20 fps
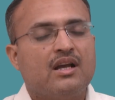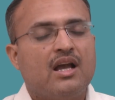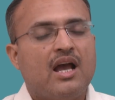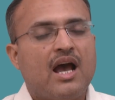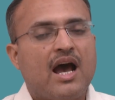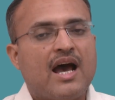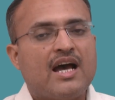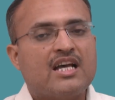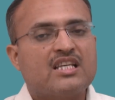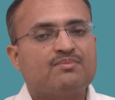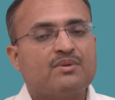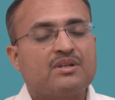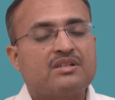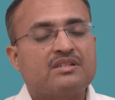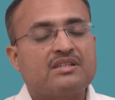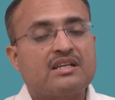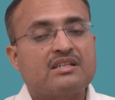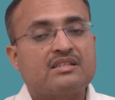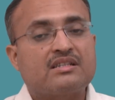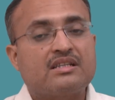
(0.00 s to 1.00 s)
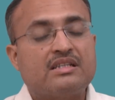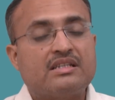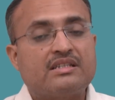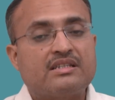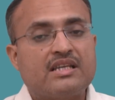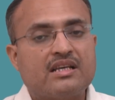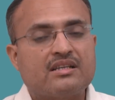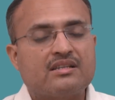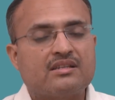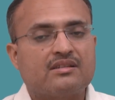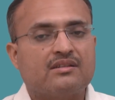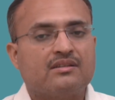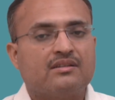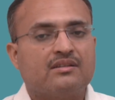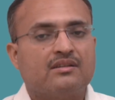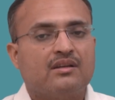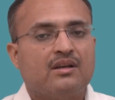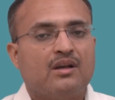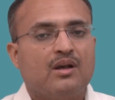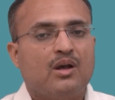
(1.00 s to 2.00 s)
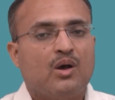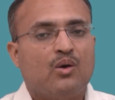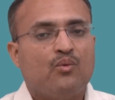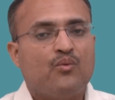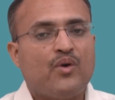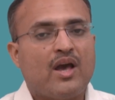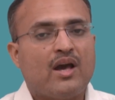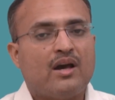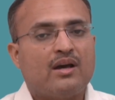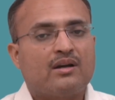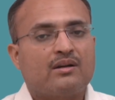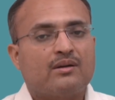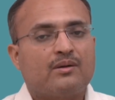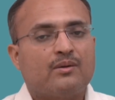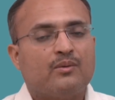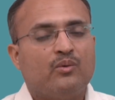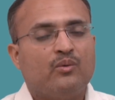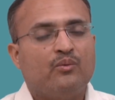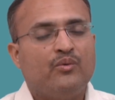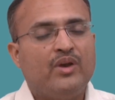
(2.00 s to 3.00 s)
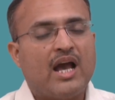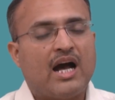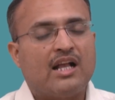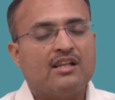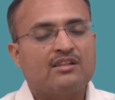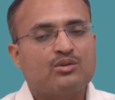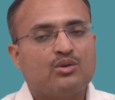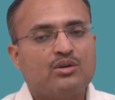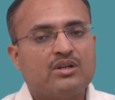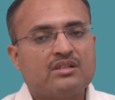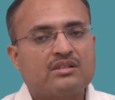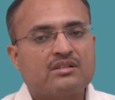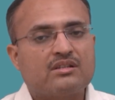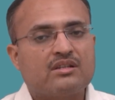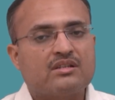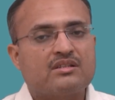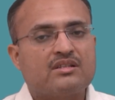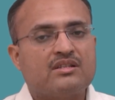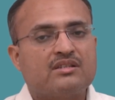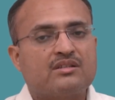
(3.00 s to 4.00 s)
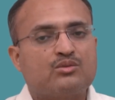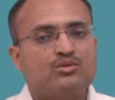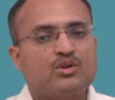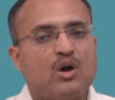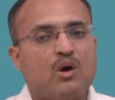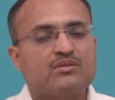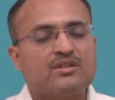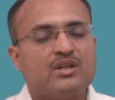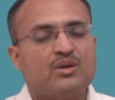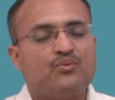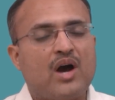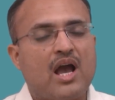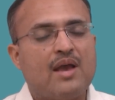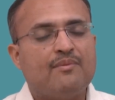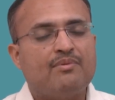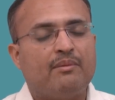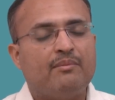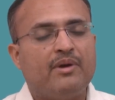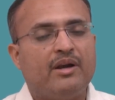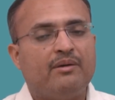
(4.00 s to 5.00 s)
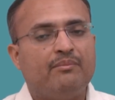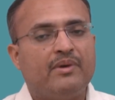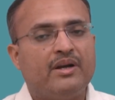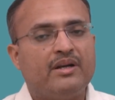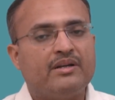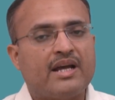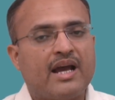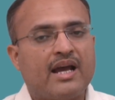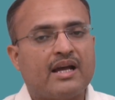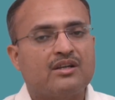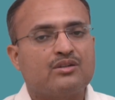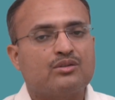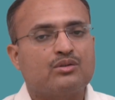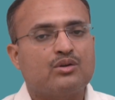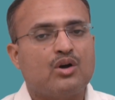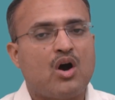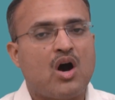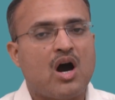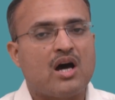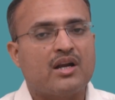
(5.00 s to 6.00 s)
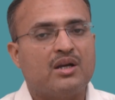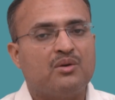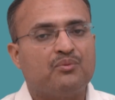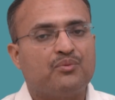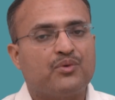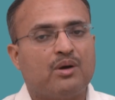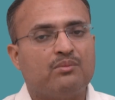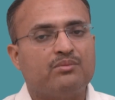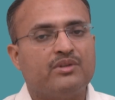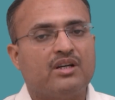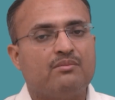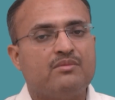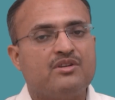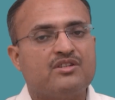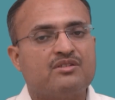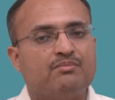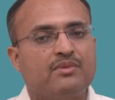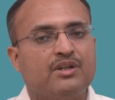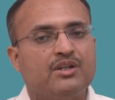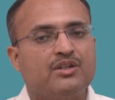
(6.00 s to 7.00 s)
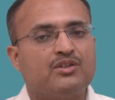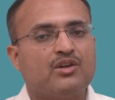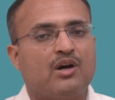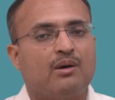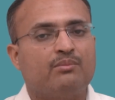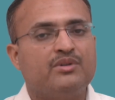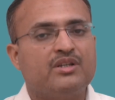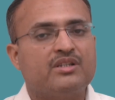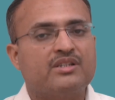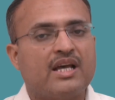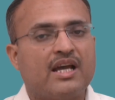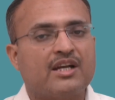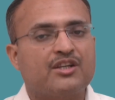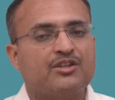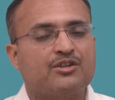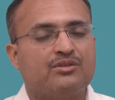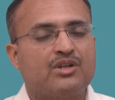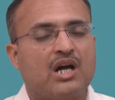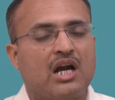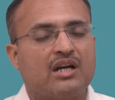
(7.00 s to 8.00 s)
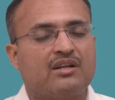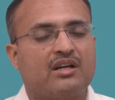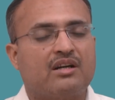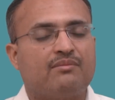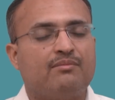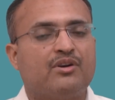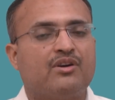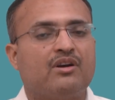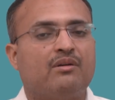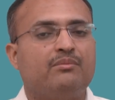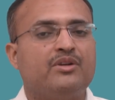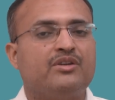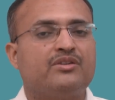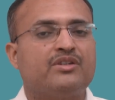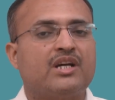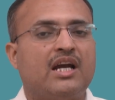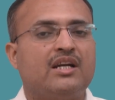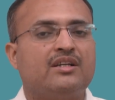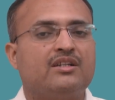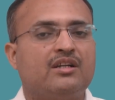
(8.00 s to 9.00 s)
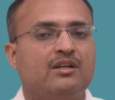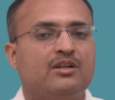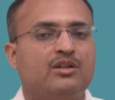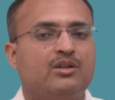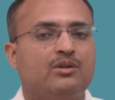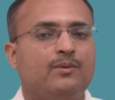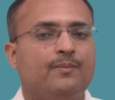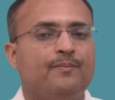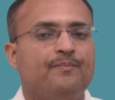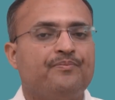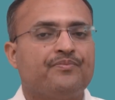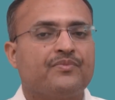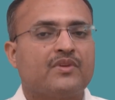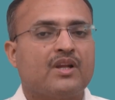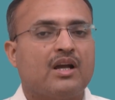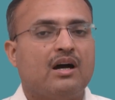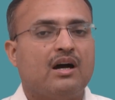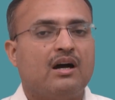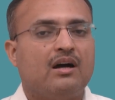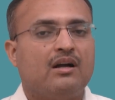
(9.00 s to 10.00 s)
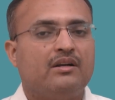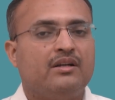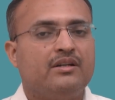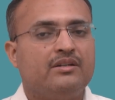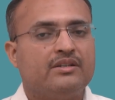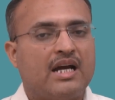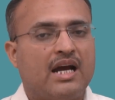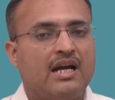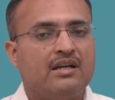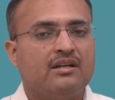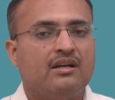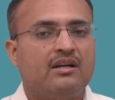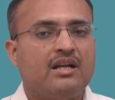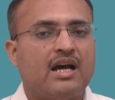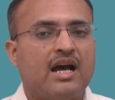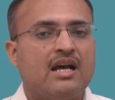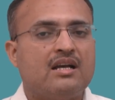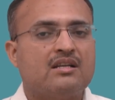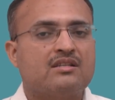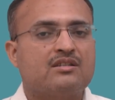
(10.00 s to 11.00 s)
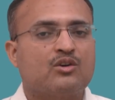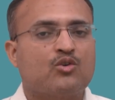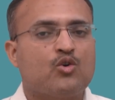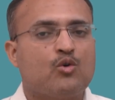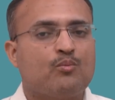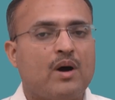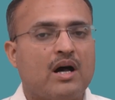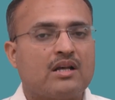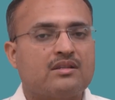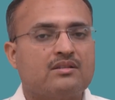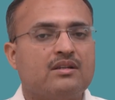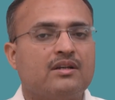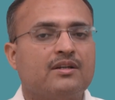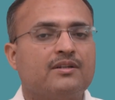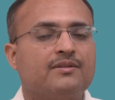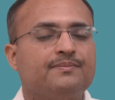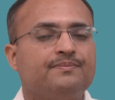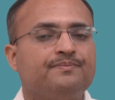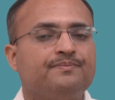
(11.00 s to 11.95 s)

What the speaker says: as per section 6, where we also discussed this 2005 Amendment Act. On and from the commencement of this act, daughter become entitled as a copasner,